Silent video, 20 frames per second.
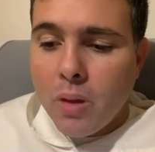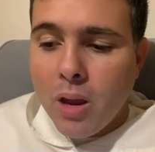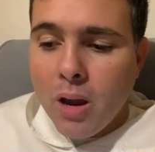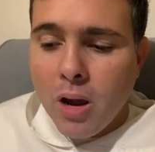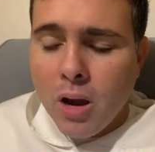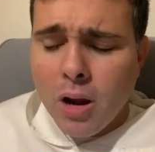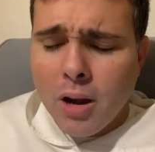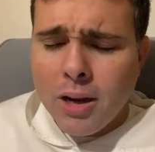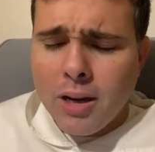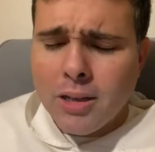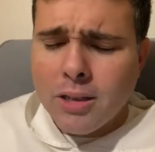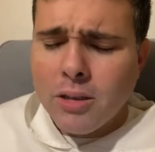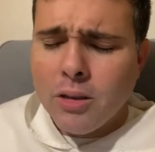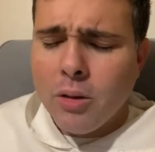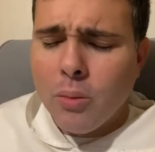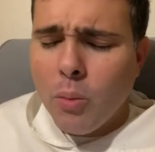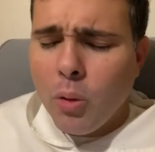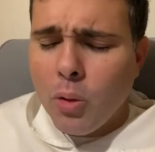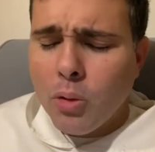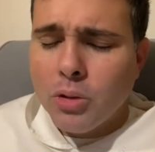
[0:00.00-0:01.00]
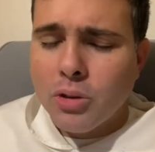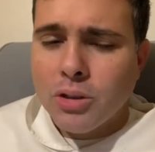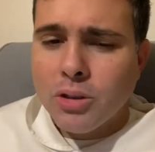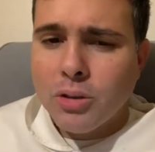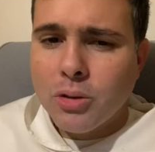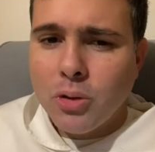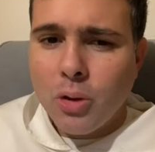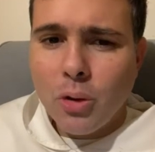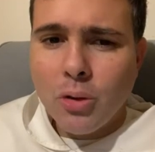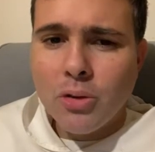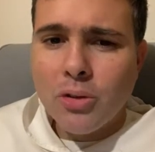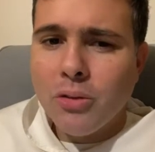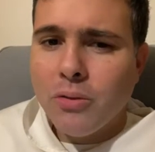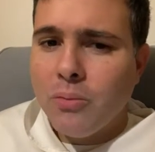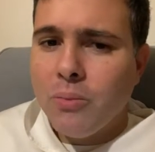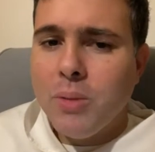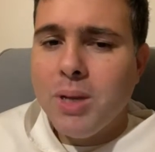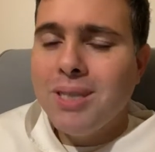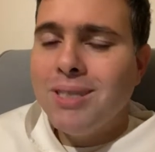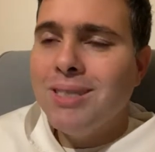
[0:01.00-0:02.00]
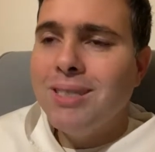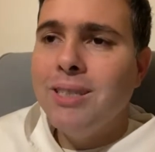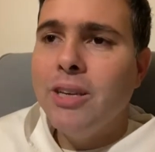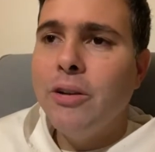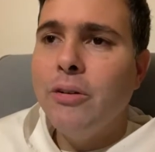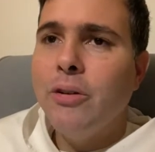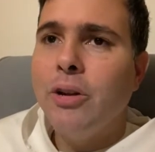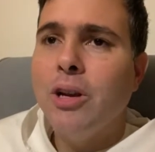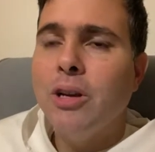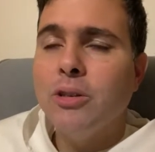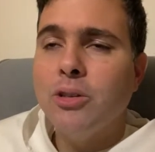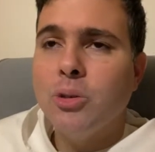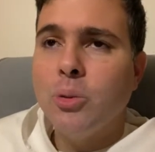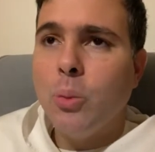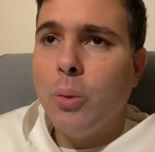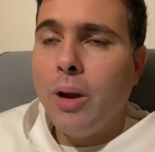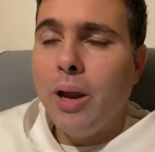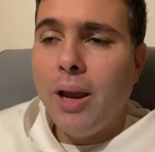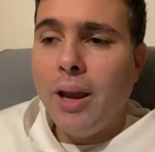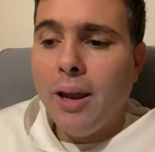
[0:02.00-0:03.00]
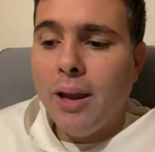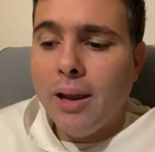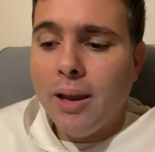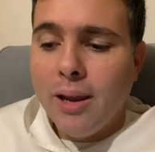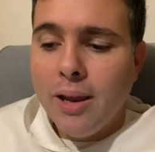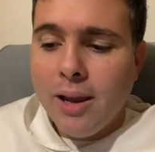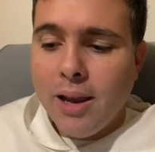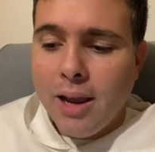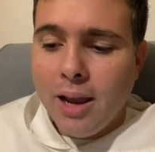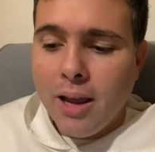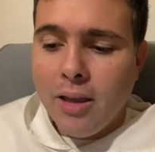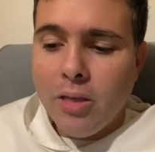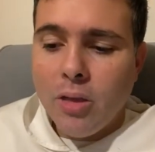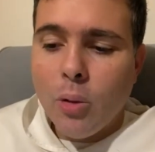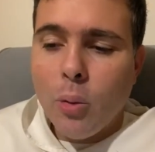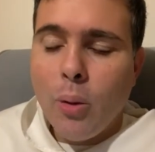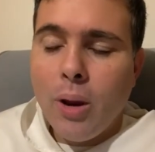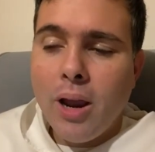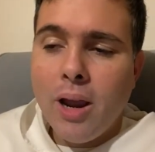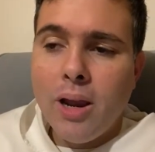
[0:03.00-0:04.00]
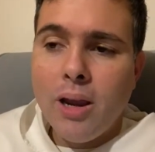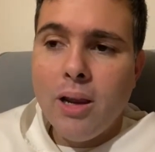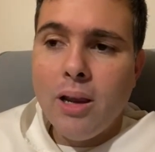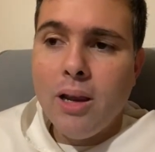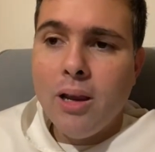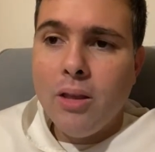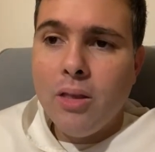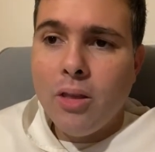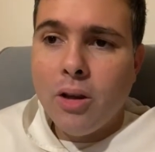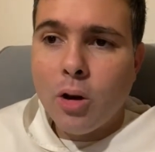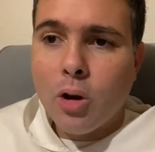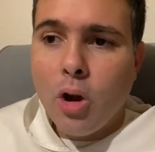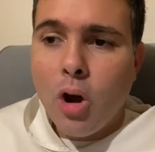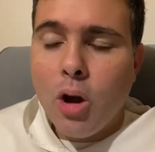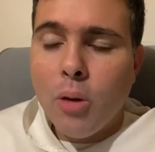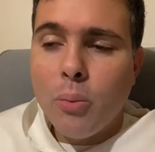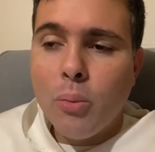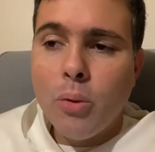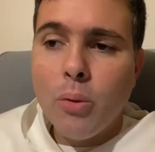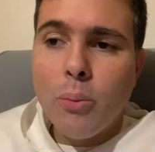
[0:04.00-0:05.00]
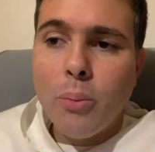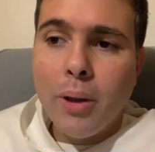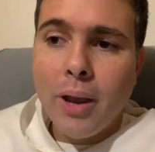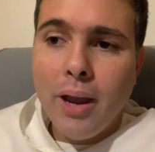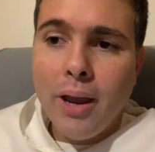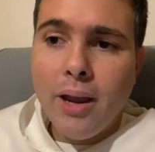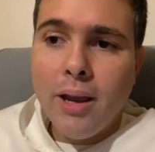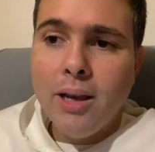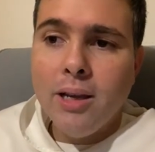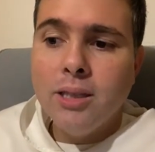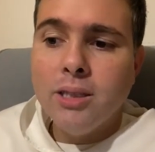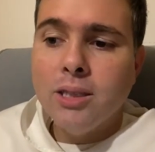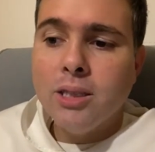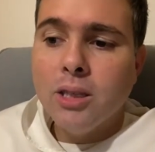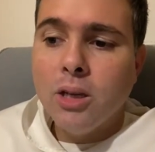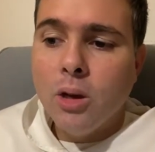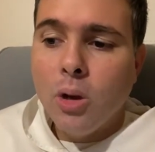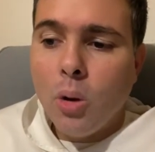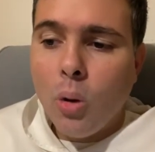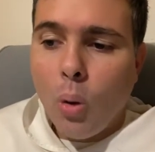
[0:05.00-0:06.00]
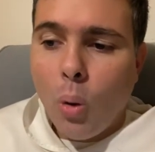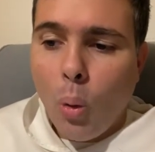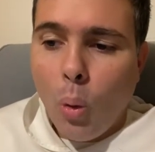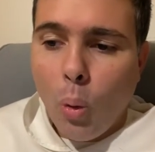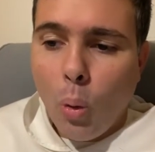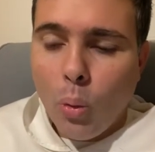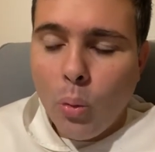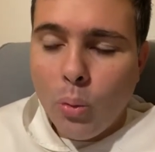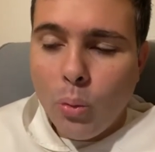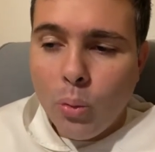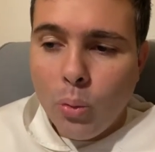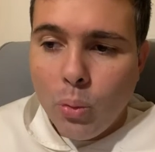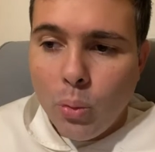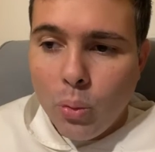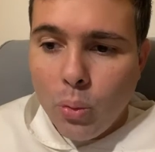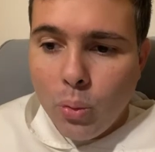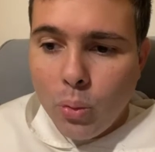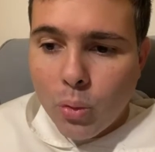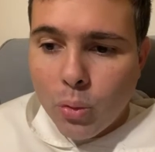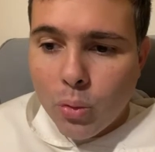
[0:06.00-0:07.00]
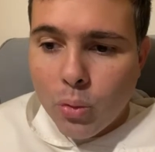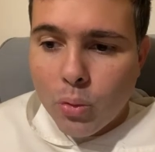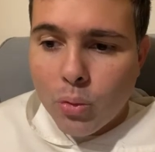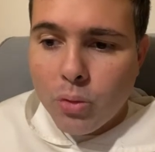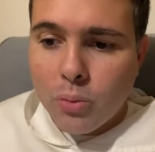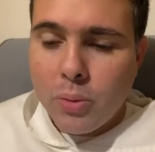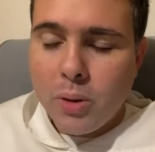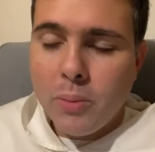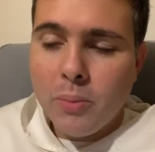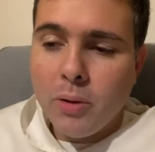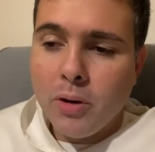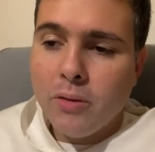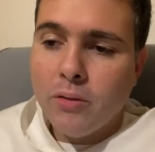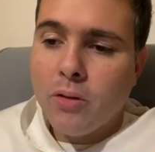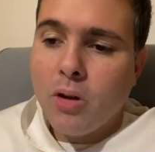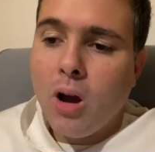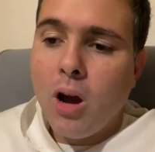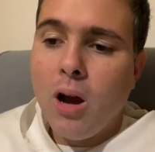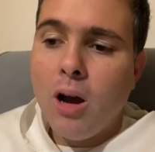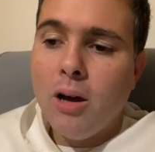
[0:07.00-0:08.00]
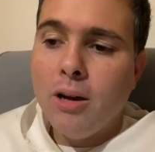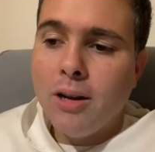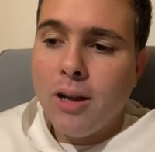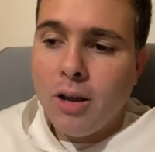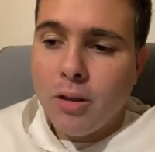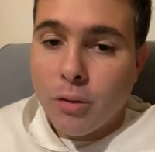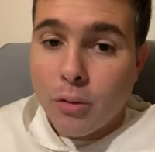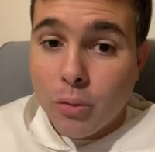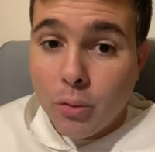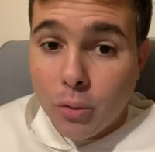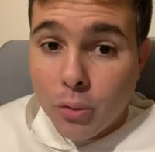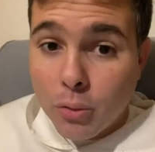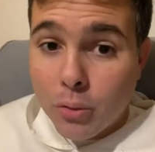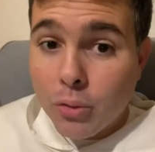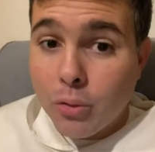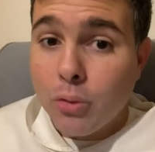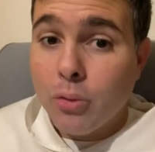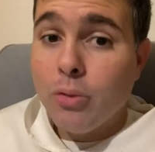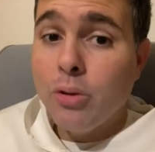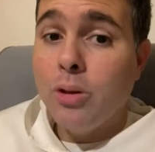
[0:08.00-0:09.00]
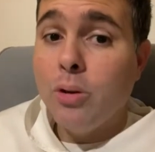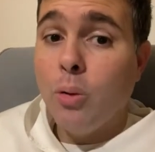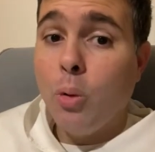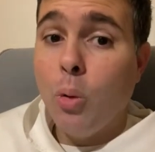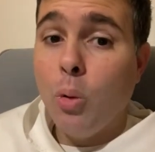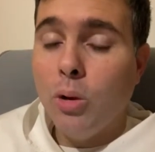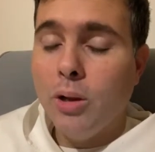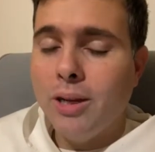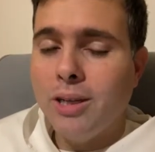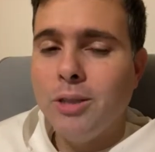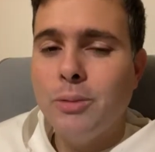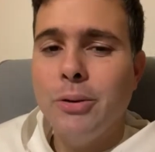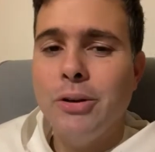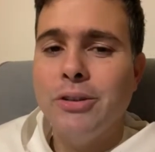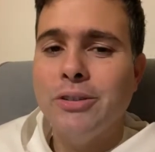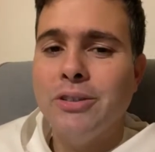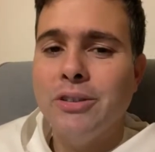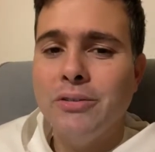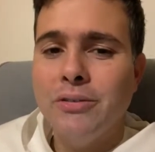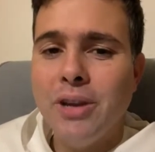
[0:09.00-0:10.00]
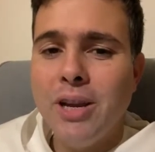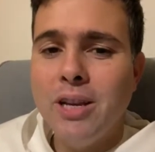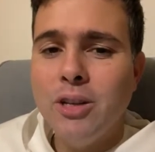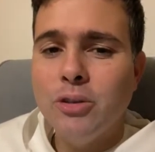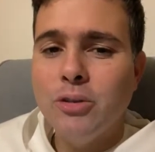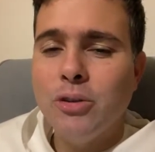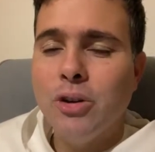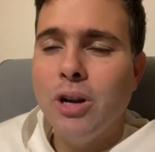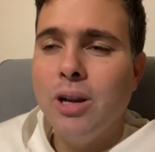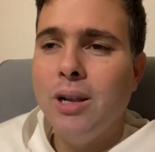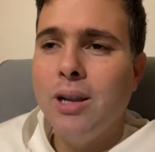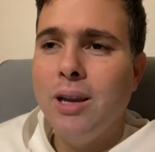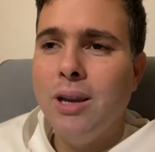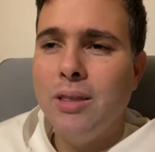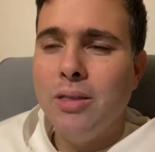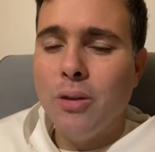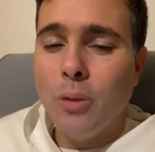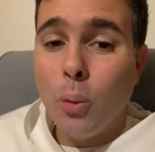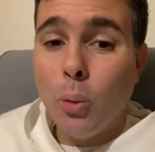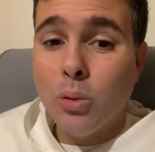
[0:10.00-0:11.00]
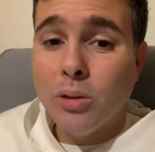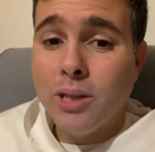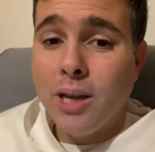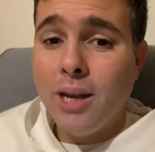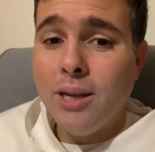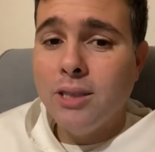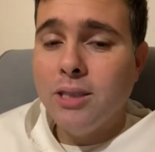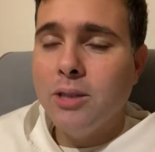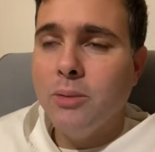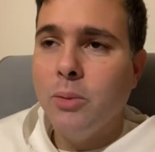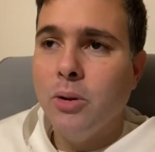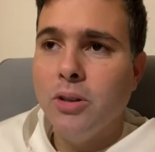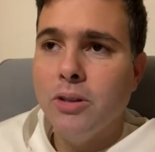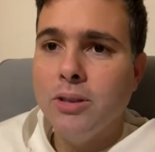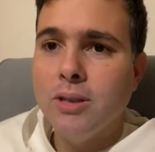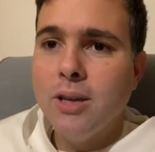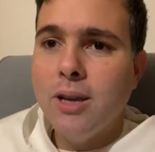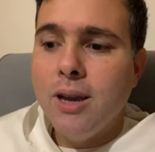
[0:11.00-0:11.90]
are in the most sort of mysterious way, in the way that God prepares through the people of God and through the whole experience of Israel in the Old Testament,